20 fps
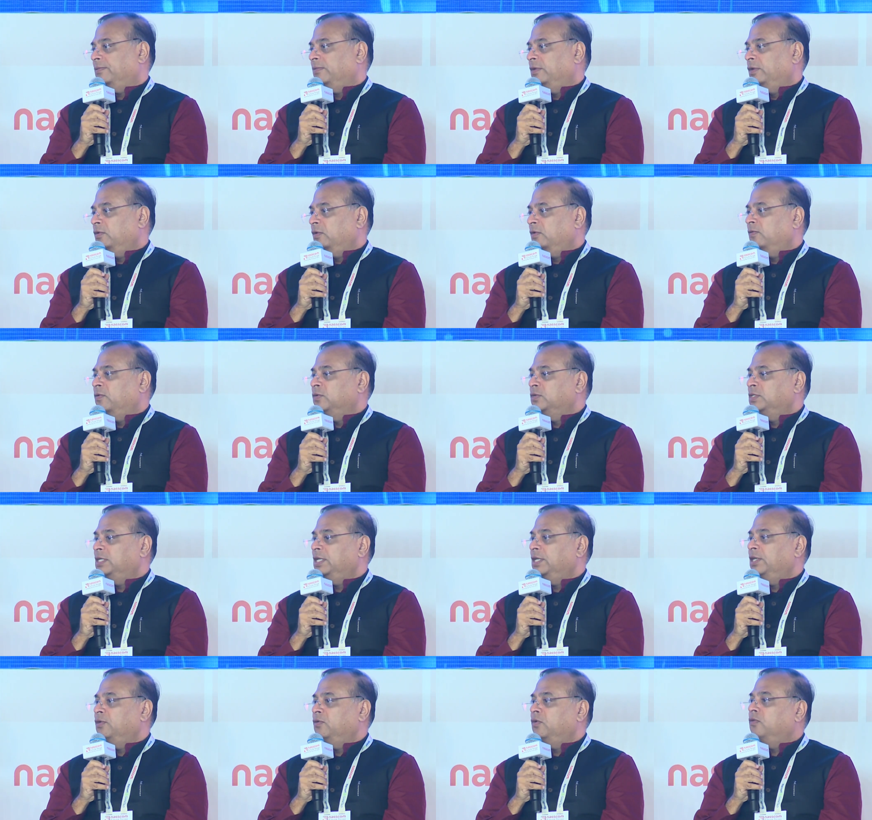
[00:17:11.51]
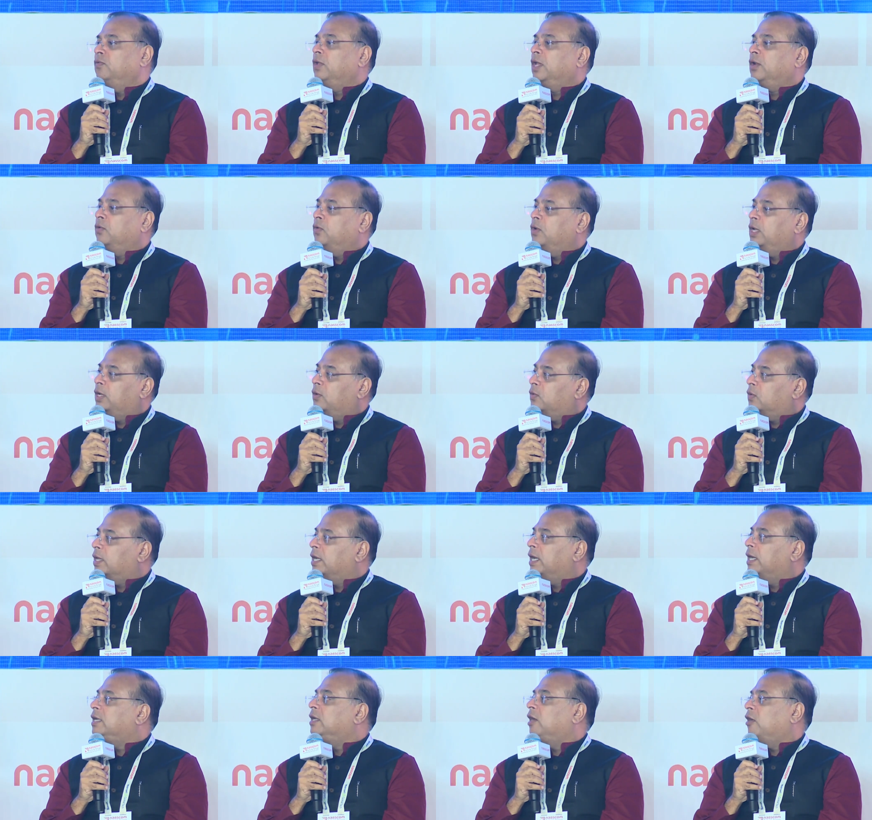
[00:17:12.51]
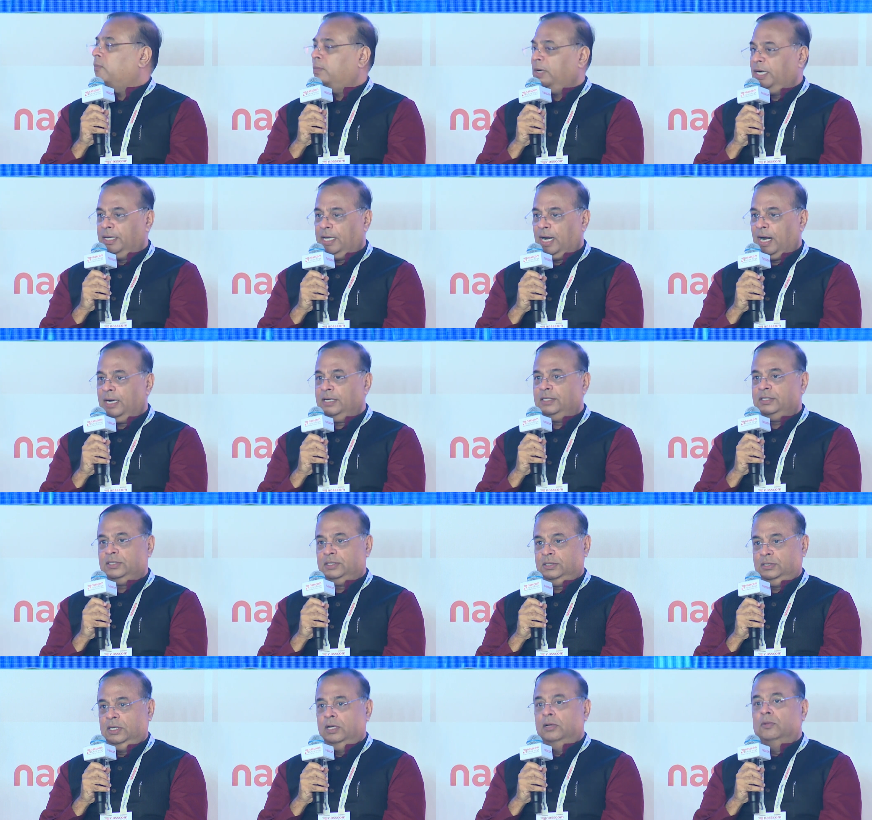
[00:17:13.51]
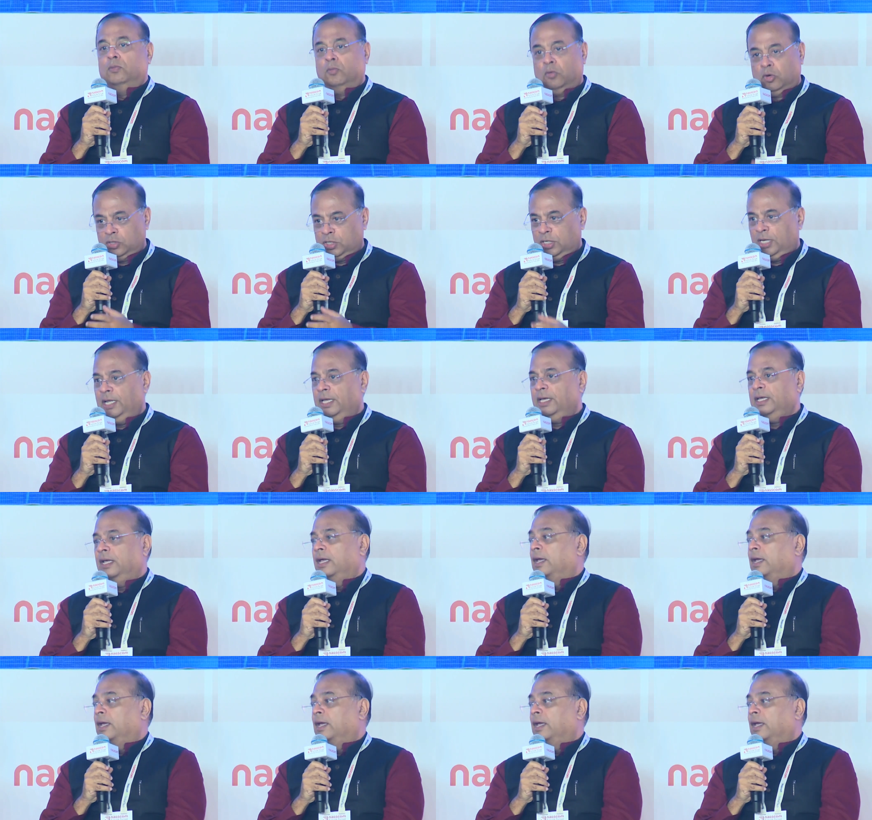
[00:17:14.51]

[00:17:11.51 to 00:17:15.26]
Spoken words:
if you see, we are only looking at government grants mostly.